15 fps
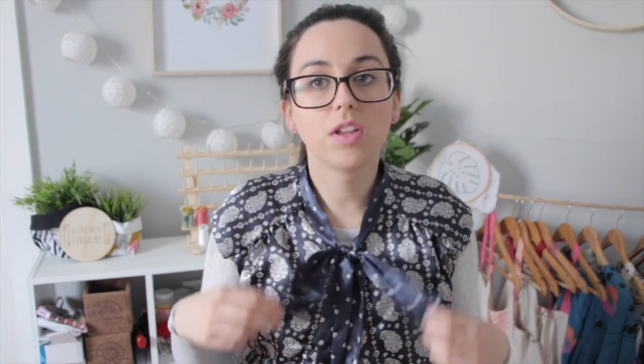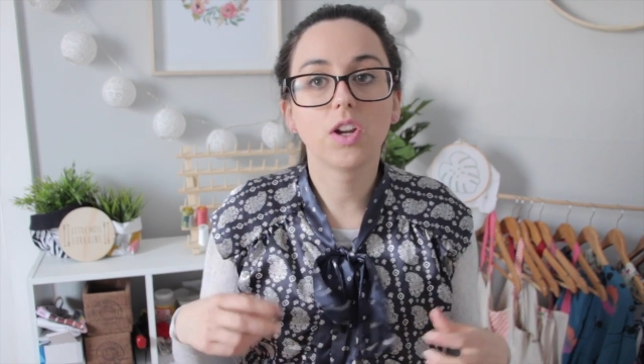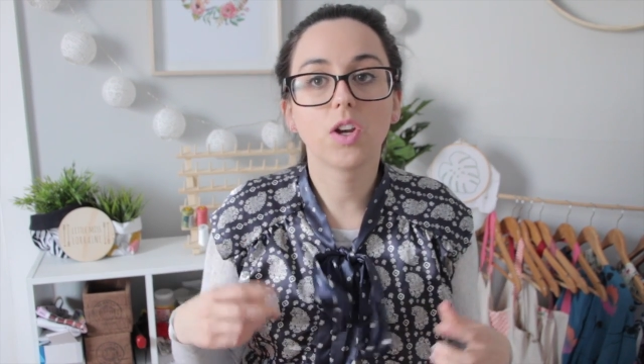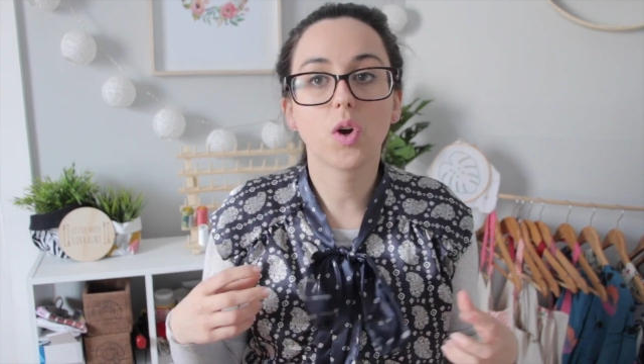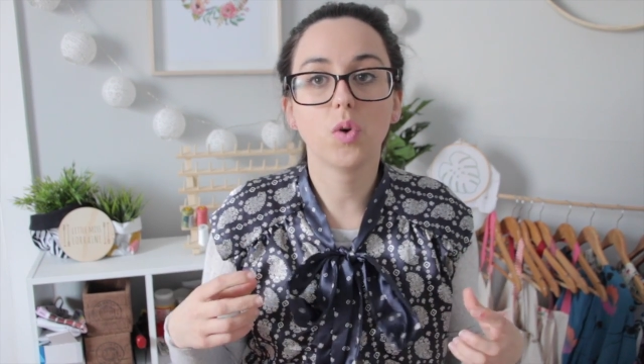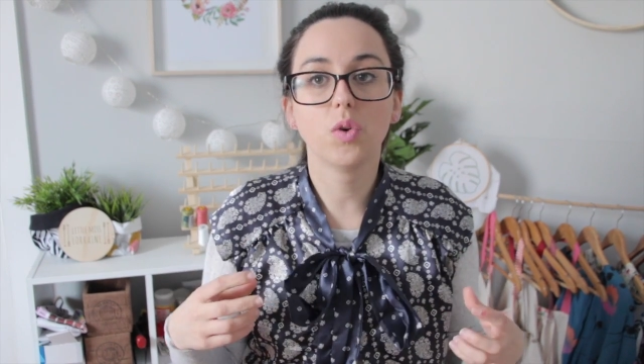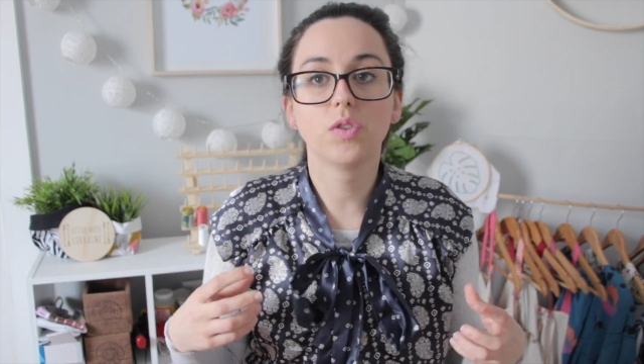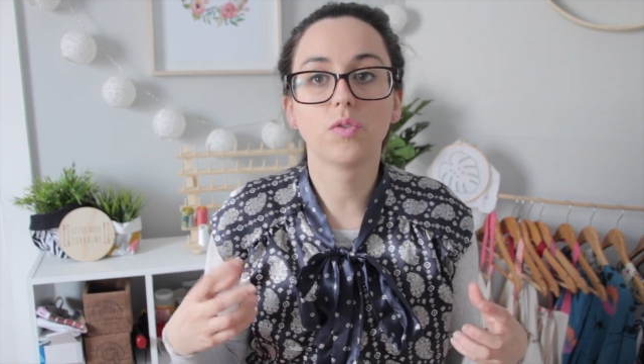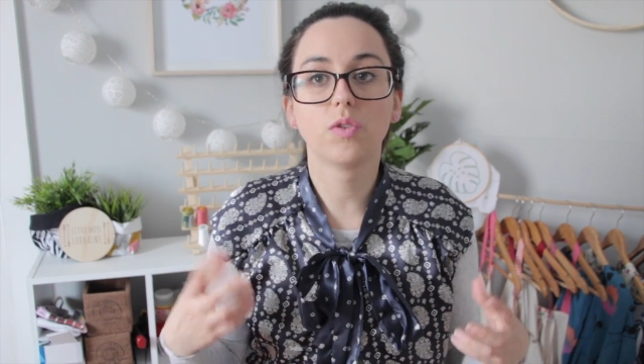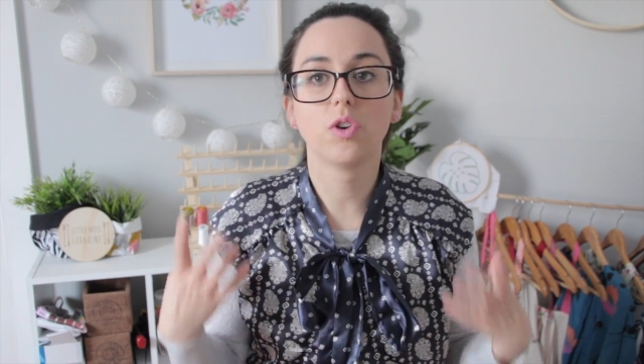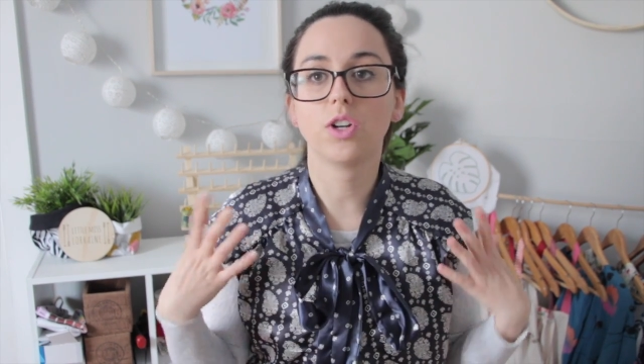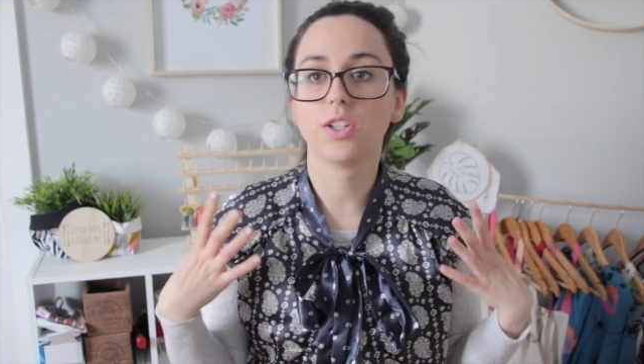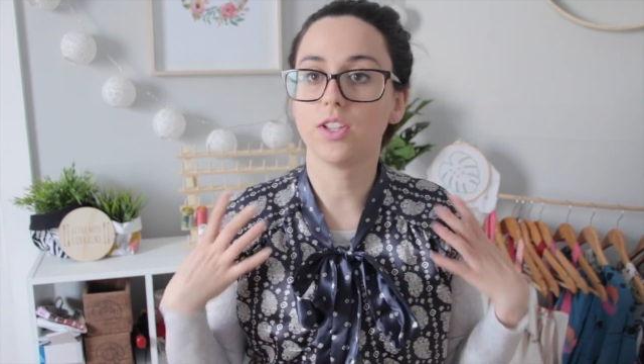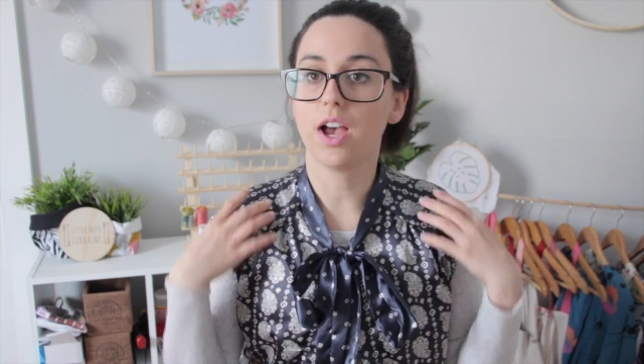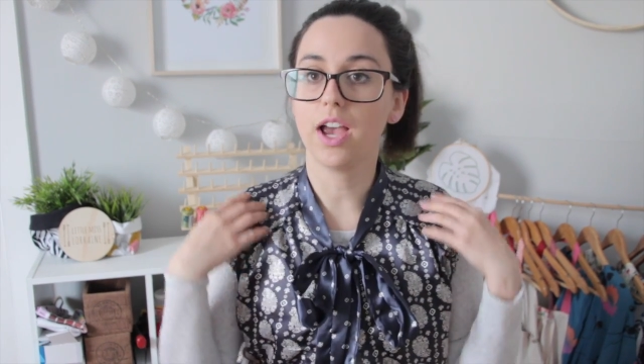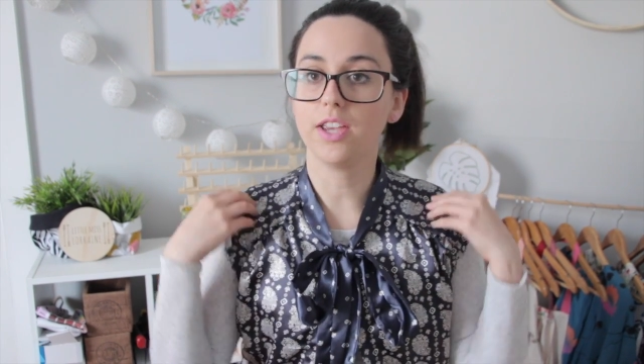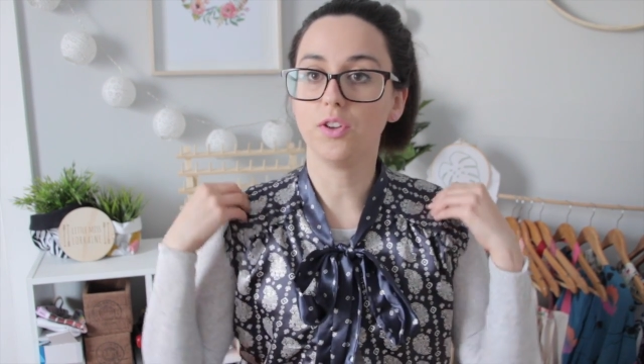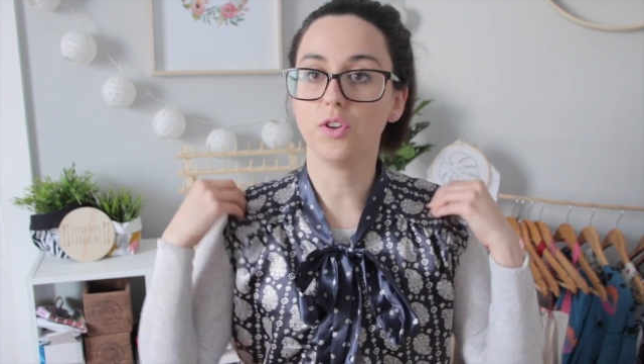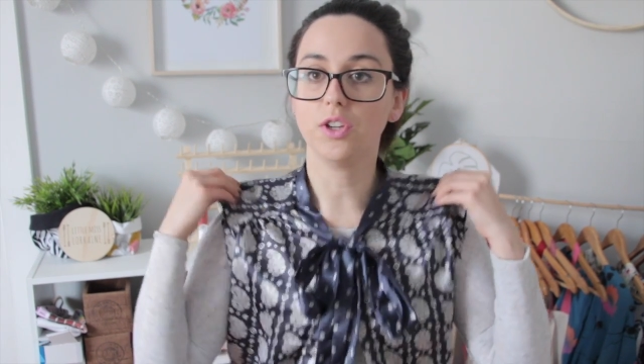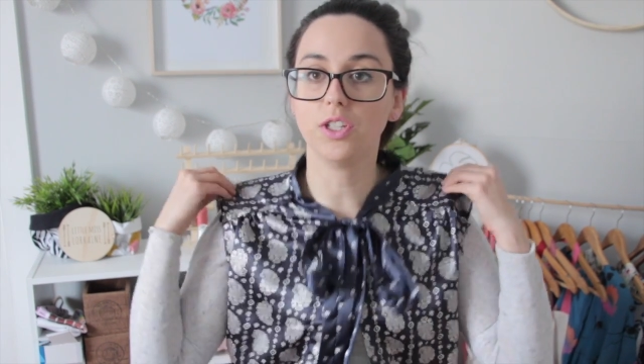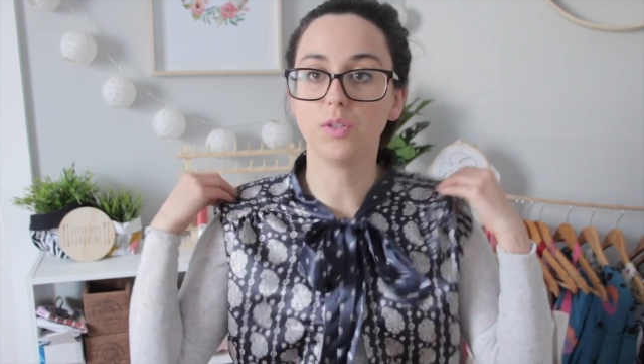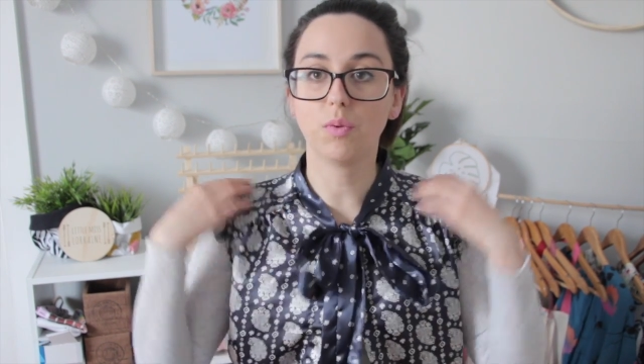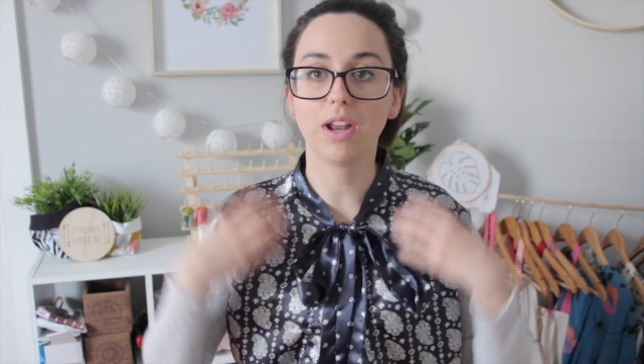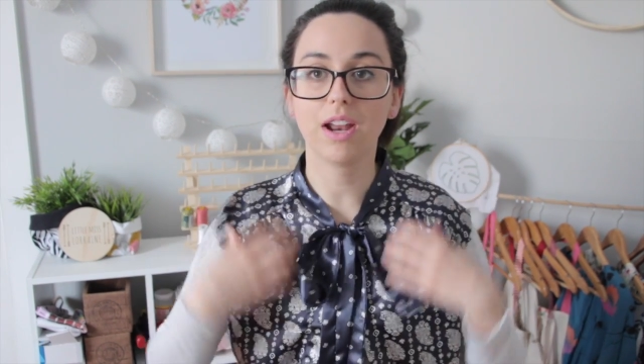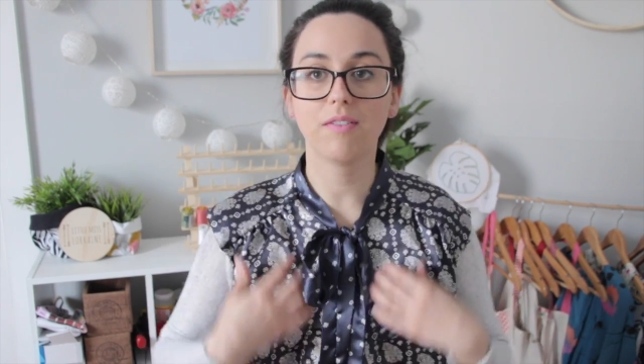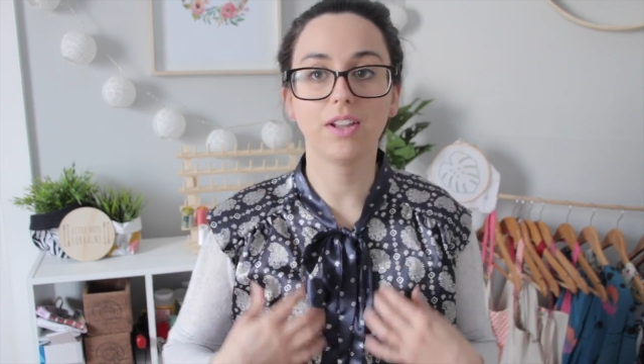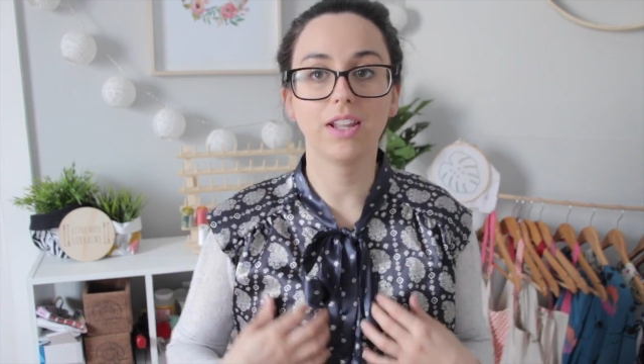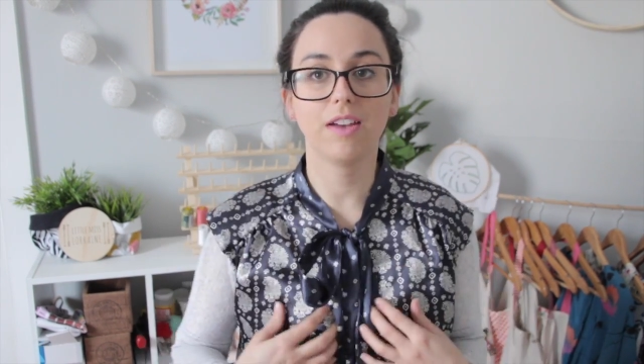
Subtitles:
that it calls for because I used whatever